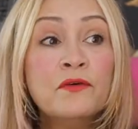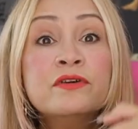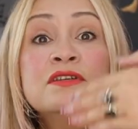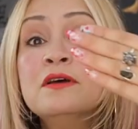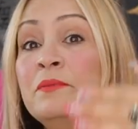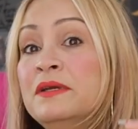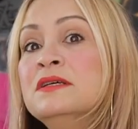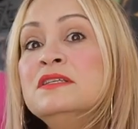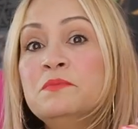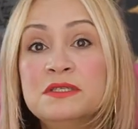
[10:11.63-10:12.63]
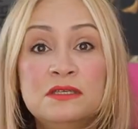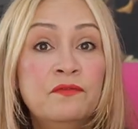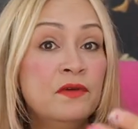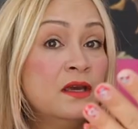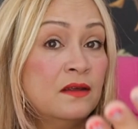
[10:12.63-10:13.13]
for something
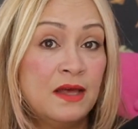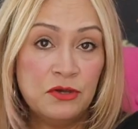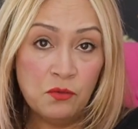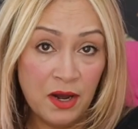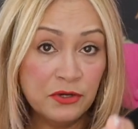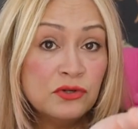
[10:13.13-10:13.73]
specific that you want,